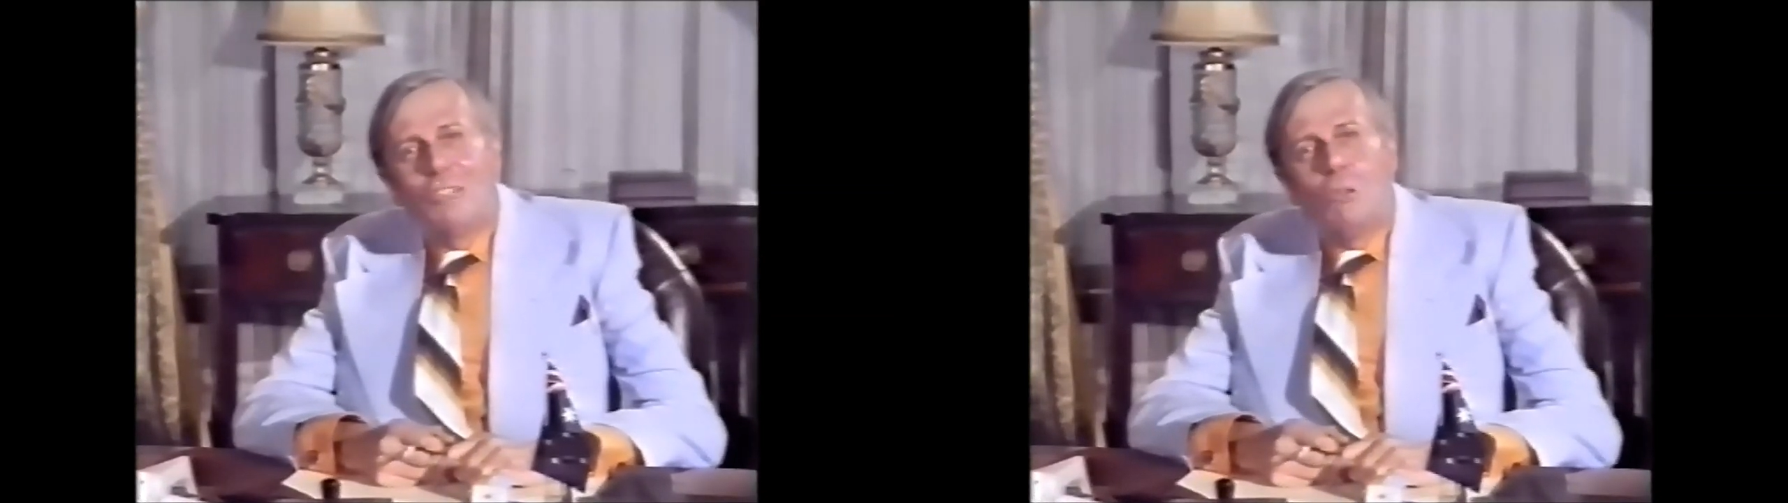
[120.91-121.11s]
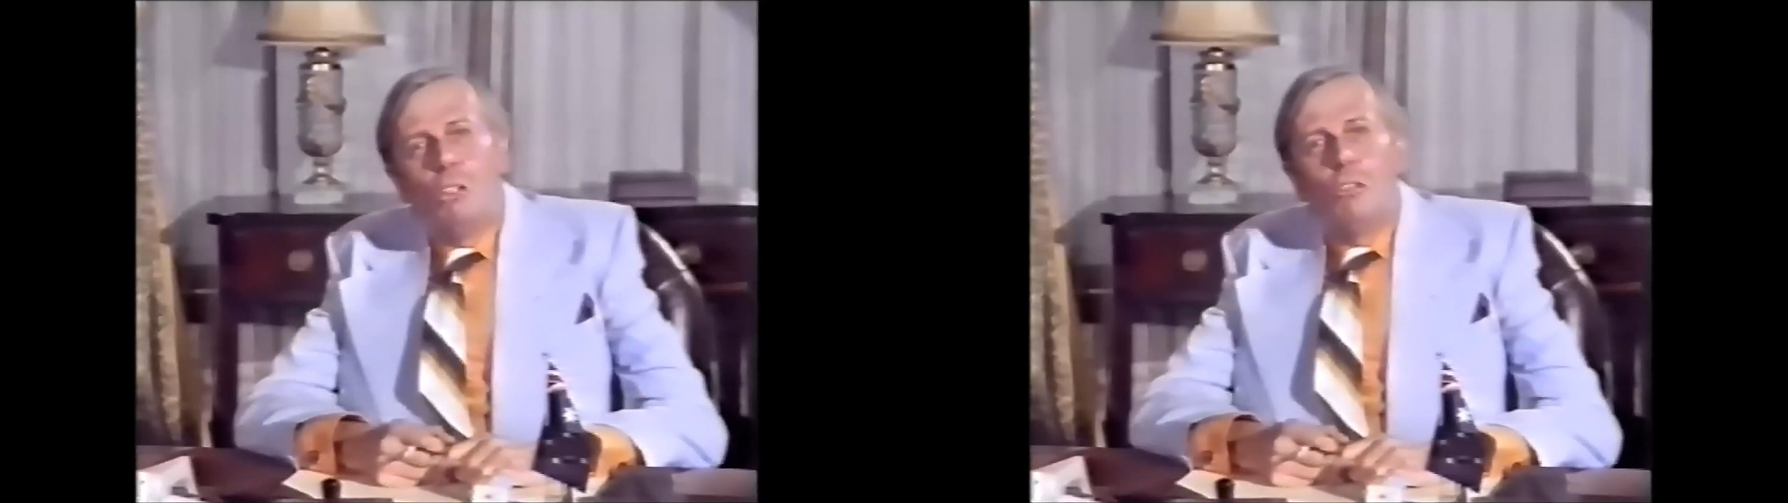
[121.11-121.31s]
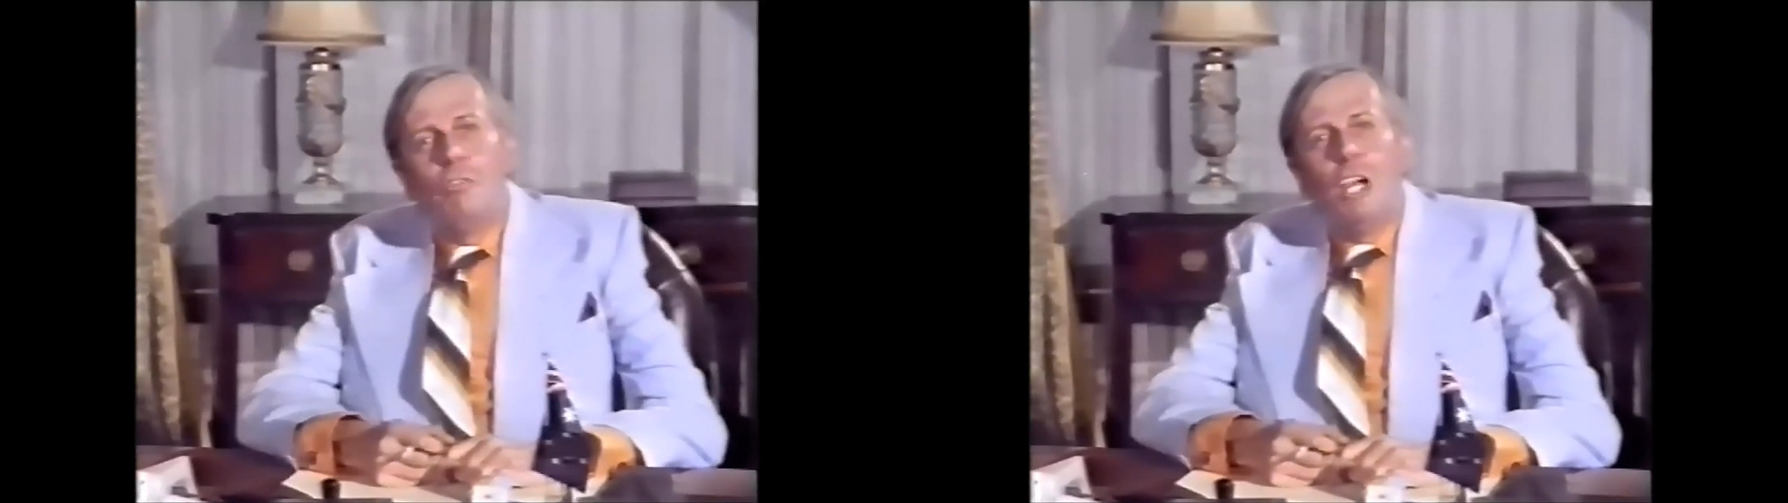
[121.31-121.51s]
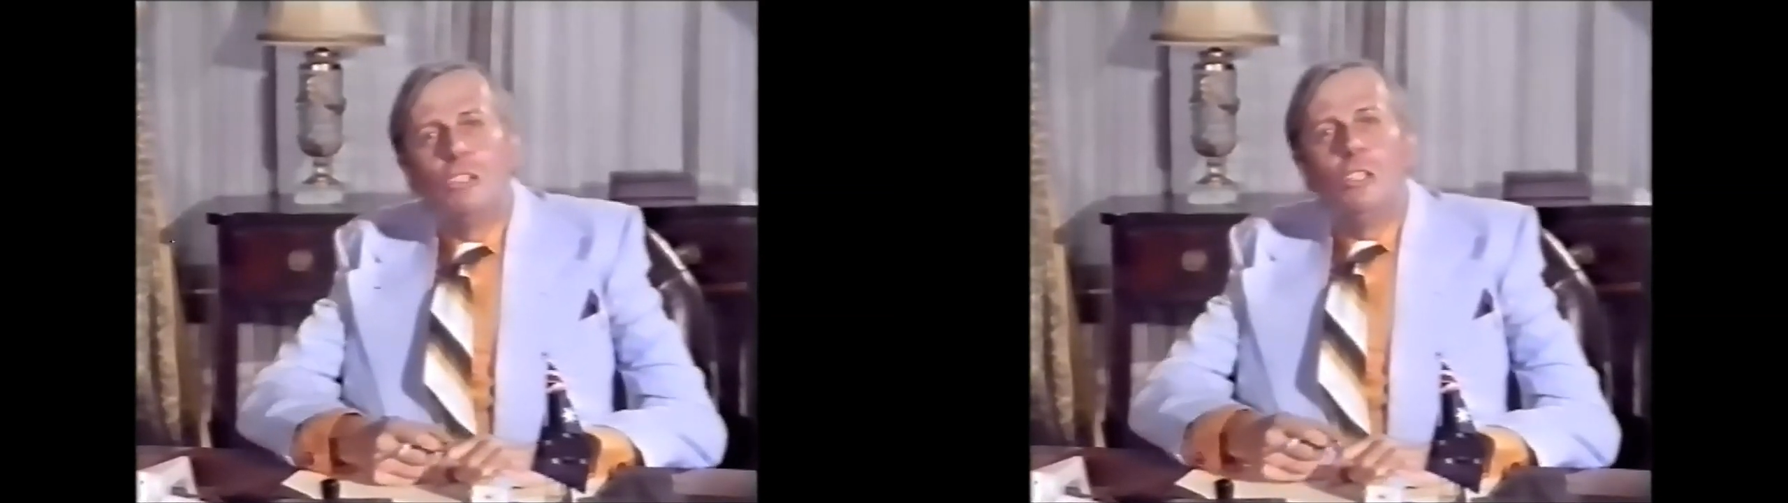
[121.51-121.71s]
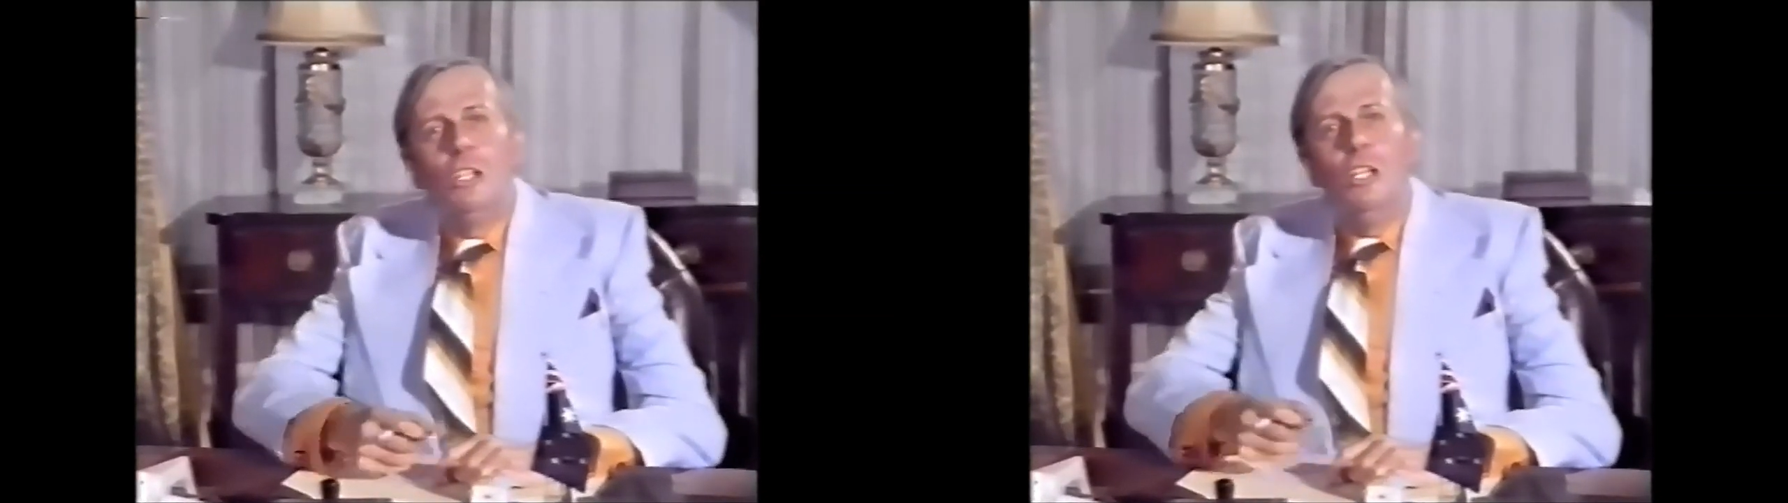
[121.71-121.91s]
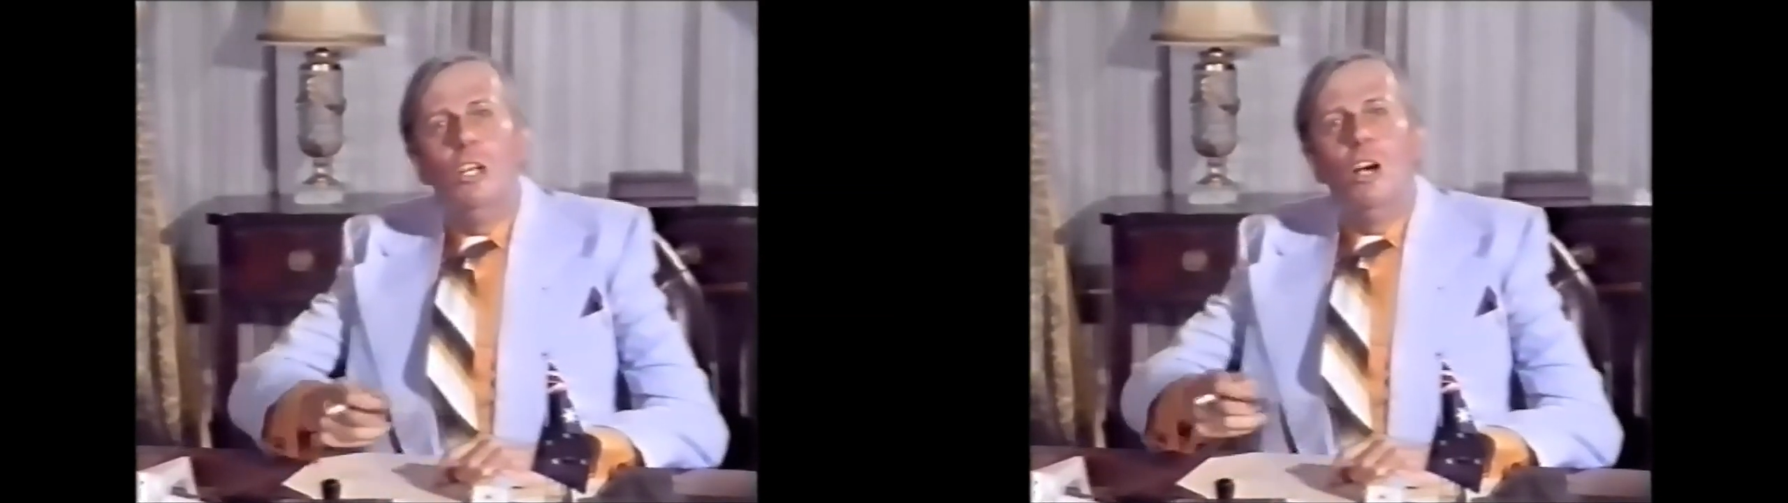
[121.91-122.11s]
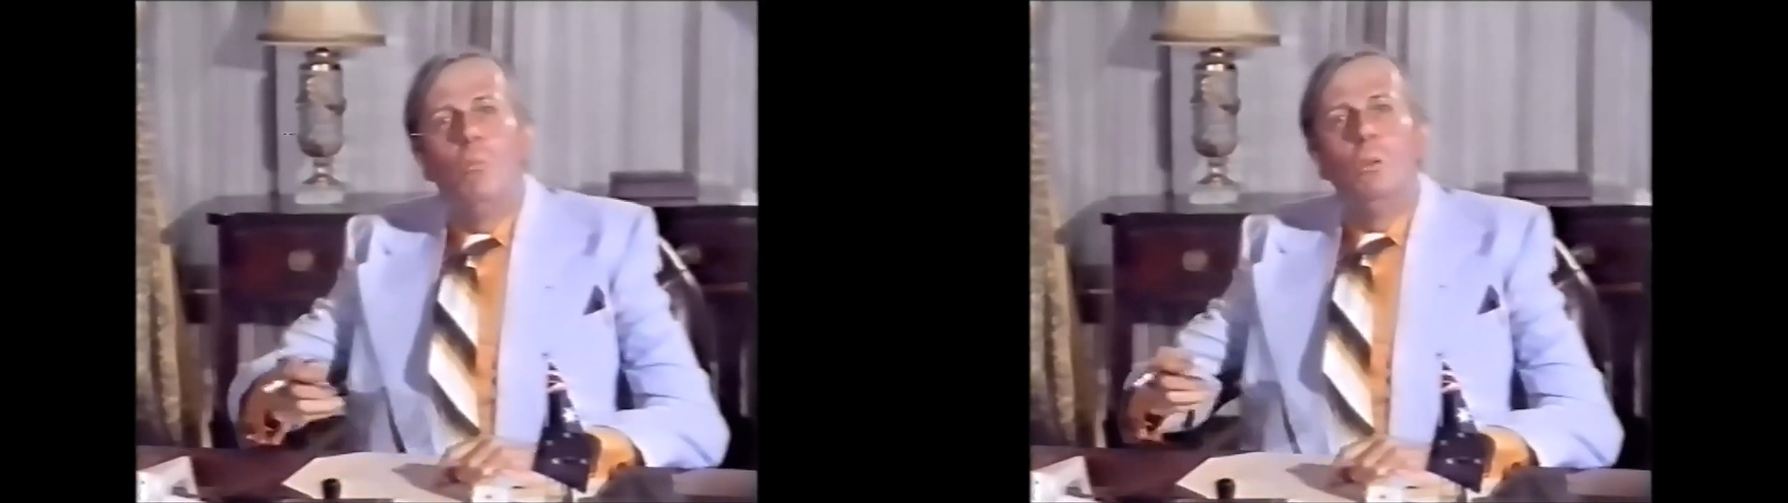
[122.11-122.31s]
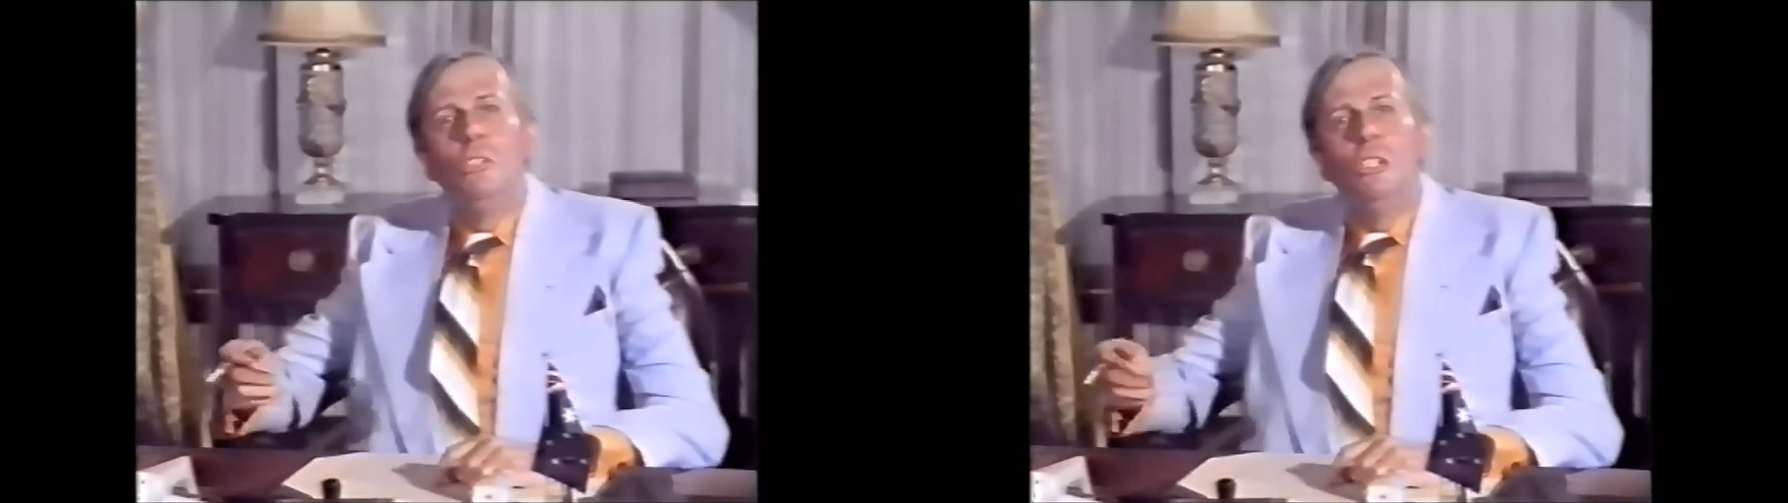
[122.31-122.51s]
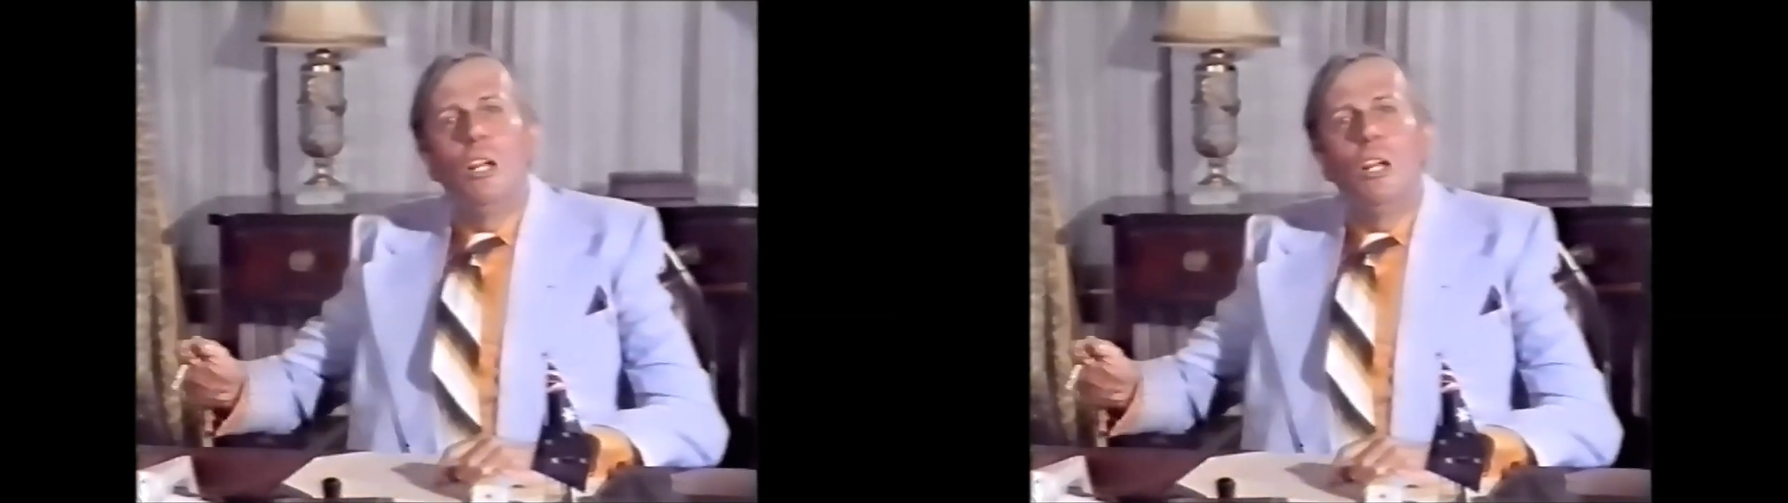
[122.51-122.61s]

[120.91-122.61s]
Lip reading: As a matter of fact, I've been